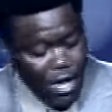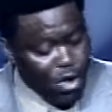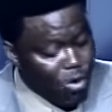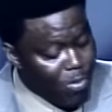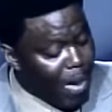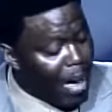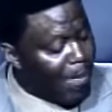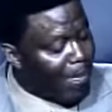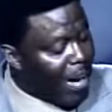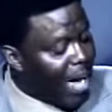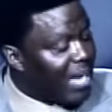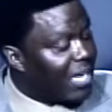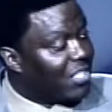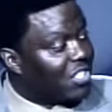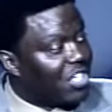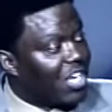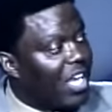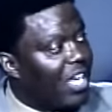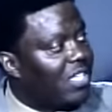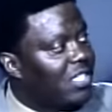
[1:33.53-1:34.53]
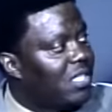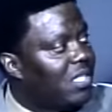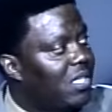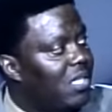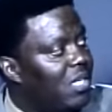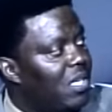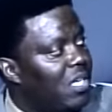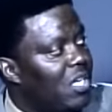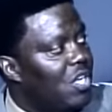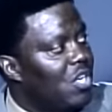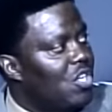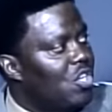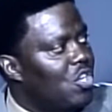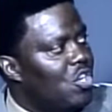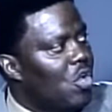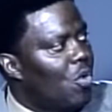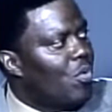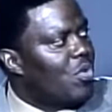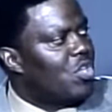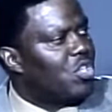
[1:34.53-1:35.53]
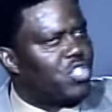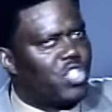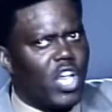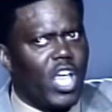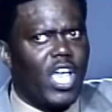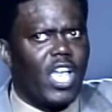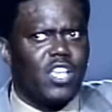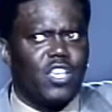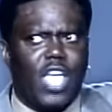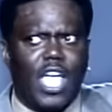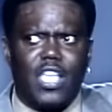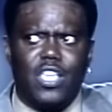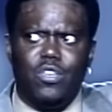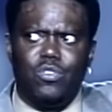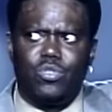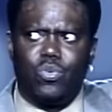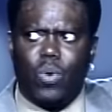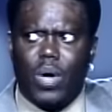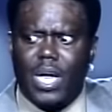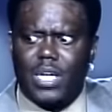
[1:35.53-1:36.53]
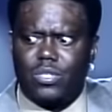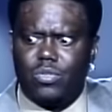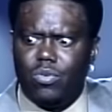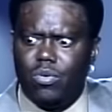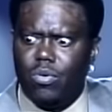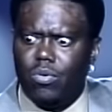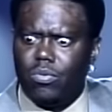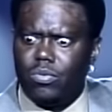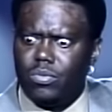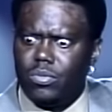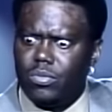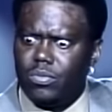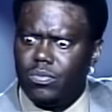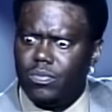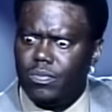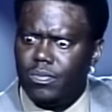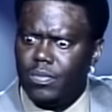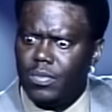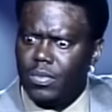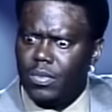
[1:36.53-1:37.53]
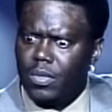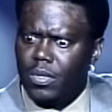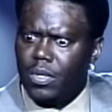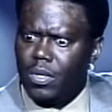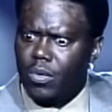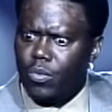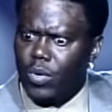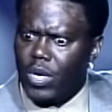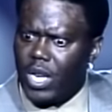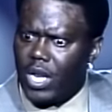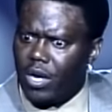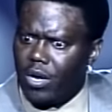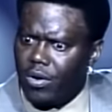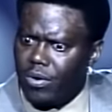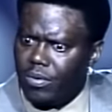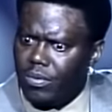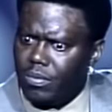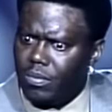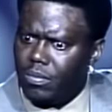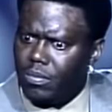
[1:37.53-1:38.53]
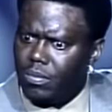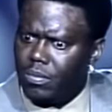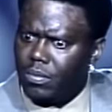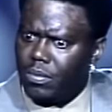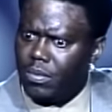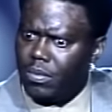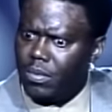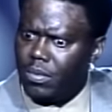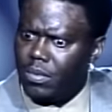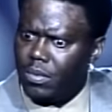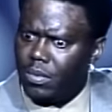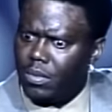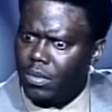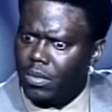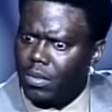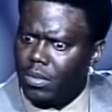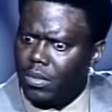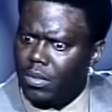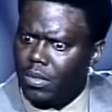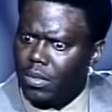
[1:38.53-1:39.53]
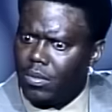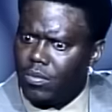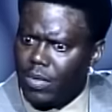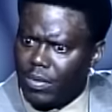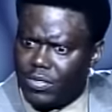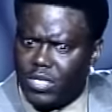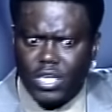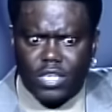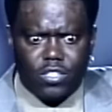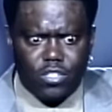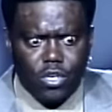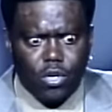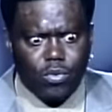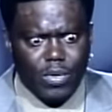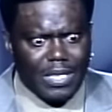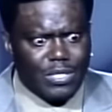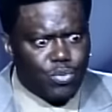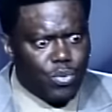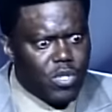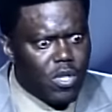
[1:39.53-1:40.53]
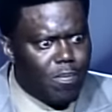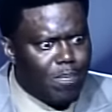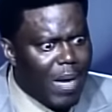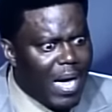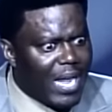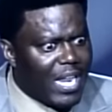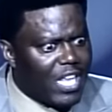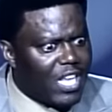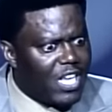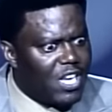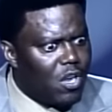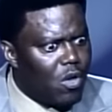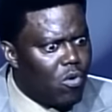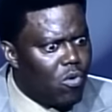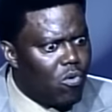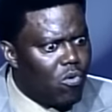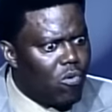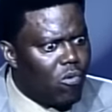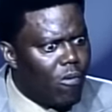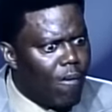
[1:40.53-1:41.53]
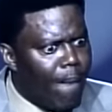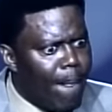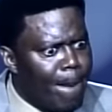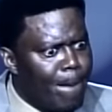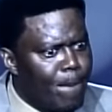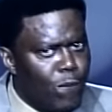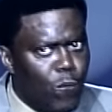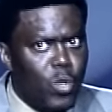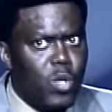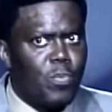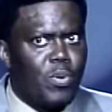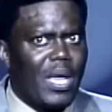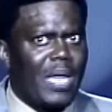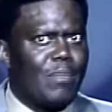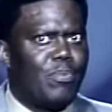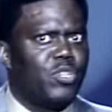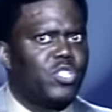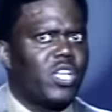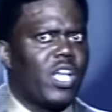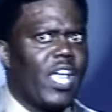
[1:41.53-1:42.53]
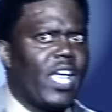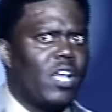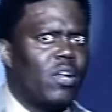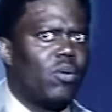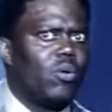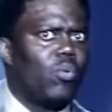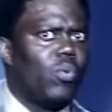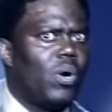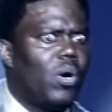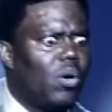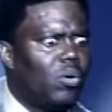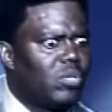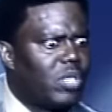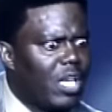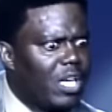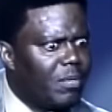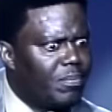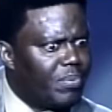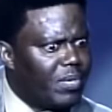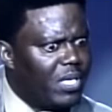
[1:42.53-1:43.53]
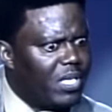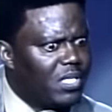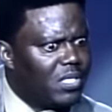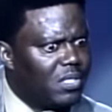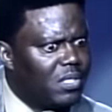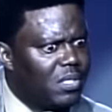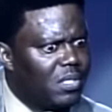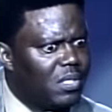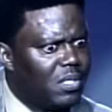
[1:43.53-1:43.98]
I know my body changing. You know when you change, can't use washroom, when it hurt. You know, that's when your body getting old. When you got to put your hand on the wall, take a piss,